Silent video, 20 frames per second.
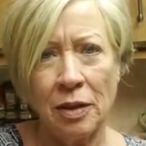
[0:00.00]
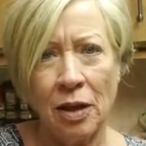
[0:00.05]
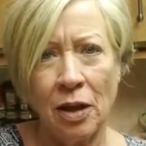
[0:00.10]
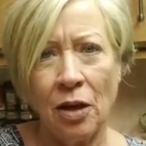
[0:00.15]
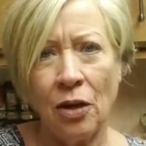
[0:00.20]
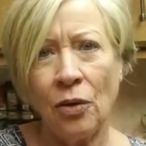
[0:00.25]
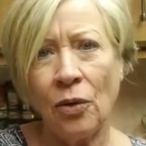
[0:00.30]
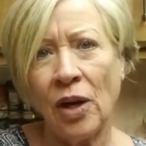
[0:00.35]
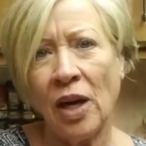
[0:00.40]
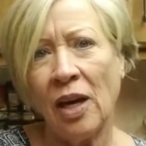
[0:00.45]

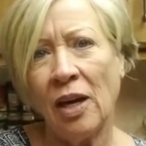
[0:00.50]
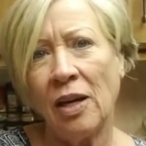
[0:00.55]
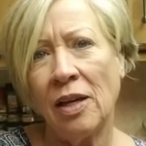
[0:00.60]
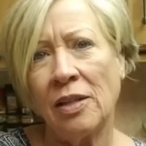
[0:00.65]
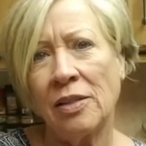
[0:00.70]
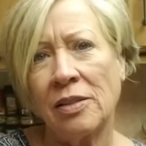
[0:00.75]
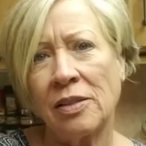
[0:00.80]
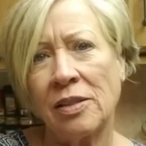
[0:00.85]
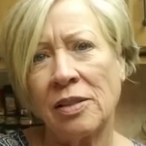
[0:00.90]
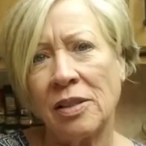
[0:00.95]
Okay,
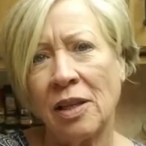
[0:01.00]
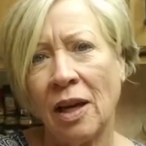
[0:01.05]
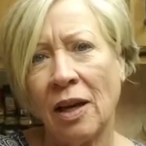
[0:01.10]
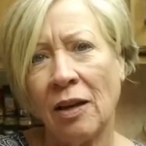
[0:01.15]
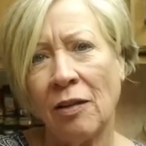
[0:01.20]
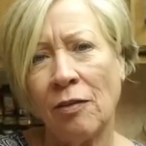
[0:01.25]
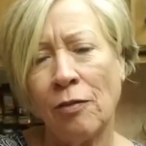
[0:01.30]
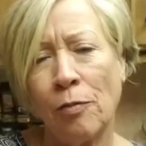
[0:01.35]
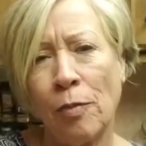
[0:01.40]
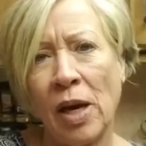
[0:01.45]
instead
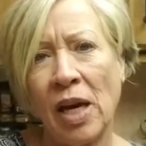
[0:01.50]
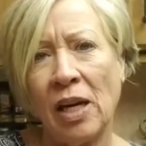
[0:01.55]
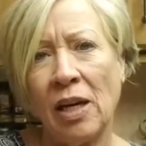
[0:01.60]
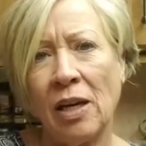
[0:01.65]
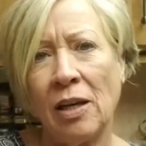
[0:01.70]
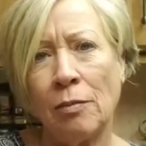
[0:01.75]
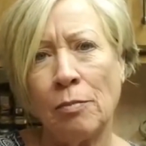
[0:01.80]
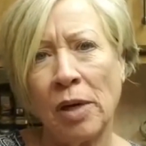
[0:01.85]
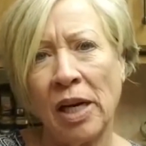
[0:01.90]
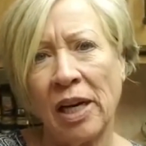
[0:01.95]
of
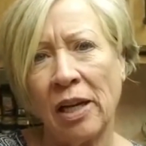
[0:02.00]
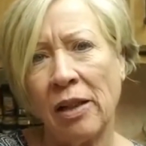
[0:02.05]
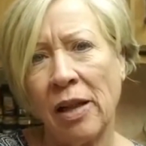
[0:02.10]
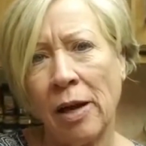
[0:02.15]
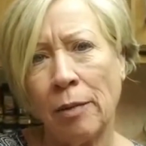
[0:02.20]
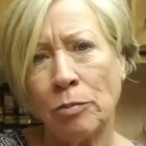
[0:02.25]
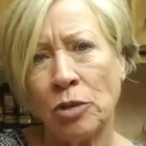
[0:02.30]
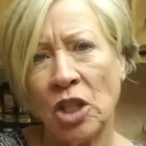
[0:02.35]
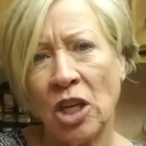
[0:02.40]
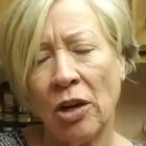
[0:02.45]
making my
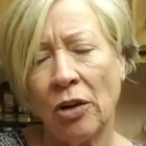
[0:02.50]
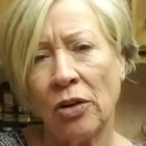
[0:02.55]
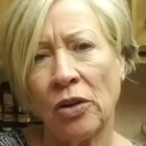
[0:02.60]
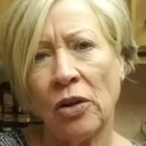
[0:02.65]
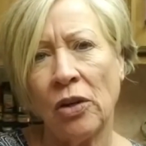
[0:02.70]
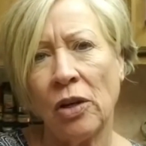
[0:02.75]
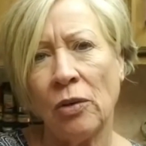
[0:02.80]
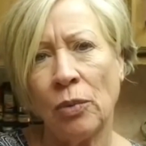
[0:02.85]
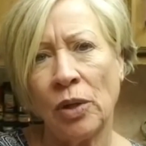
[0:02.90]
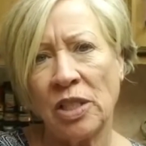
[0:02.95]
clam
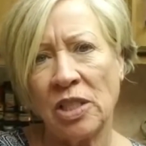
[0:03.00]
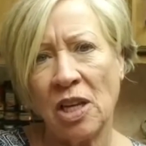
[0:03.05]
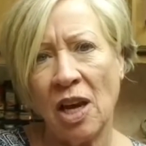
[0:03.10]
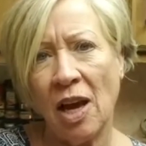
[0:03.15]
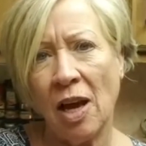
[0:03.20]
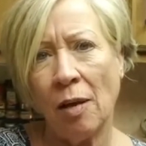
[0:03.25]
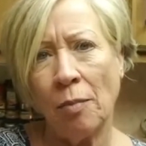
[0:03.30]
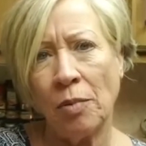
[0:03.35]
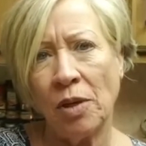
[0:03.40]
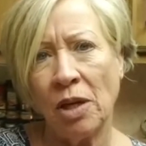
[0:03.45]
chowder, I went to
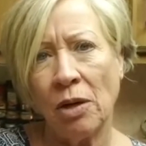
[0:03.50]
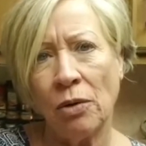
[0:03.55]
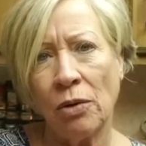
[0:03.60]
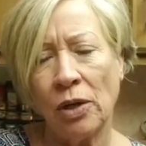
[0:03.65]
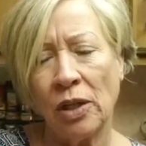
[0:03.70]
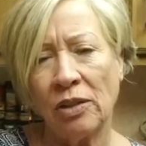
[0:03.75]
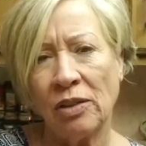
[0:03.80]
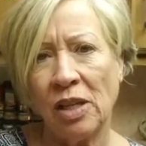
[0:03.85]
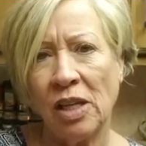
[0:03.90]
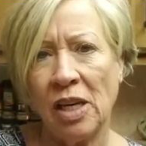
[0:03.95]
happy hour
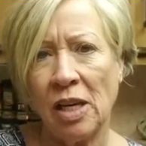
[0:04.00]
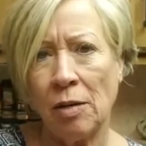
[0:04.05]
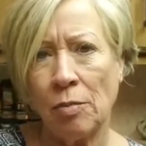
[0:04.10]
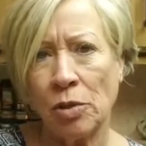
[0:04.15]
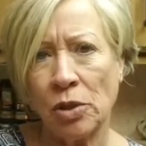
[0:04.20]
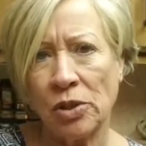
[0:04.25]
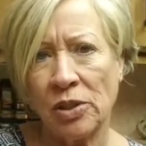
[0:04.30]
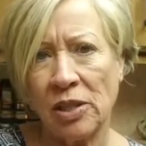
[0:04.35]
at the neighbor's